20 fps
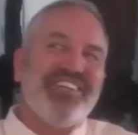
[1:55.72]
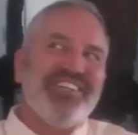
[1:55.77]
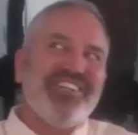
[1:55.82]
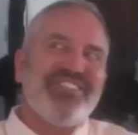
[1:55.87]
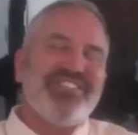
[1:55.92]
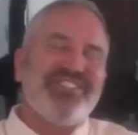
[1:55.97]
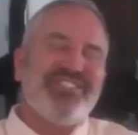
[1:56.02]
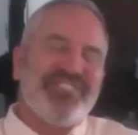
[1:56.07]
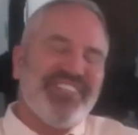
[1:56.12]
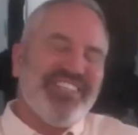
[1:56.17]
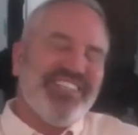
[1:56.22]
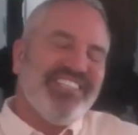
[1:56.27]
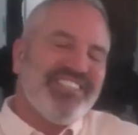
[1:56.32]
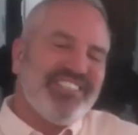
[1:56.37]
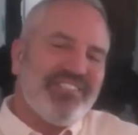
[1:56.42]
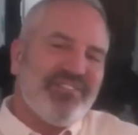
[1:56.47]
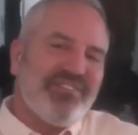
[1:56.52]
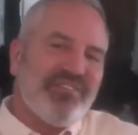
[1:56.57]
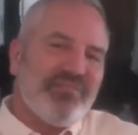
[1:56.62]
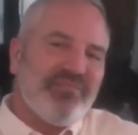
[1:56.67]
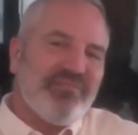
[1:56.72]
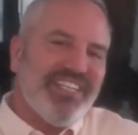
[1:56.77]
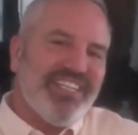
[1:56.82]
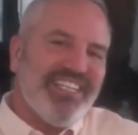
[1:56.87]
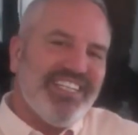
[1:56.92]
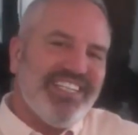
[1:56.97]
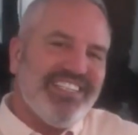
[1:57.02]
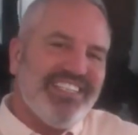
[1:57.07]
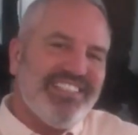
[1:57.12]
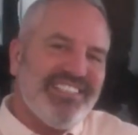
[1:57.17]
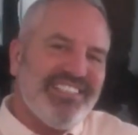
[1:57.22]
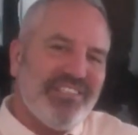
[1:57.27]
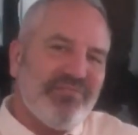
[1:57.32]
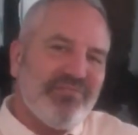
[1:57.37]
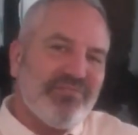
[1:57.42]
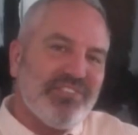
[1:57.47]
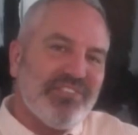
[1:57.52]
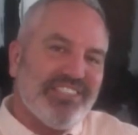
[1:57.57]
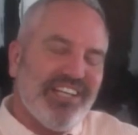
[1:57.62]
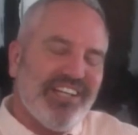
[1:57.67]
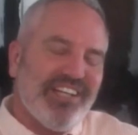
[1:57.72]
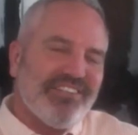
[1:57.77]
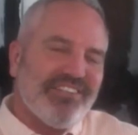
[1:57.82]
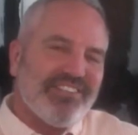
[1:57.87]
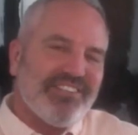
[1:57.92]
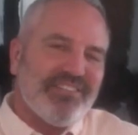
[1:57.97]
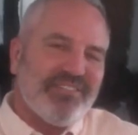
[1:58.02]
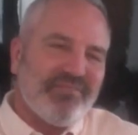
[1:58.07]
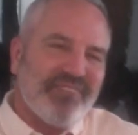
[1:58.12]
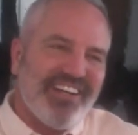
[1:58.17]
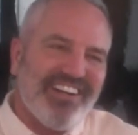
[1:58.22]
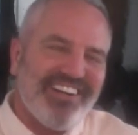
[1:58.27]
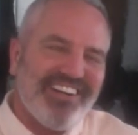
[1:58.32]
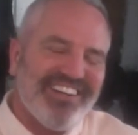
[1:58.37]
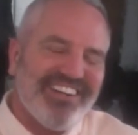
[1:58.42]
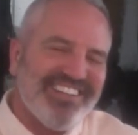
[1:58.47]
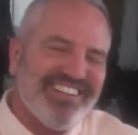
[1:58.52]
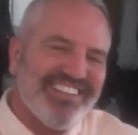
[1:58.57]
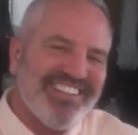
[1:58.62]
Do you think she would be Team Gizelle or Team Karen?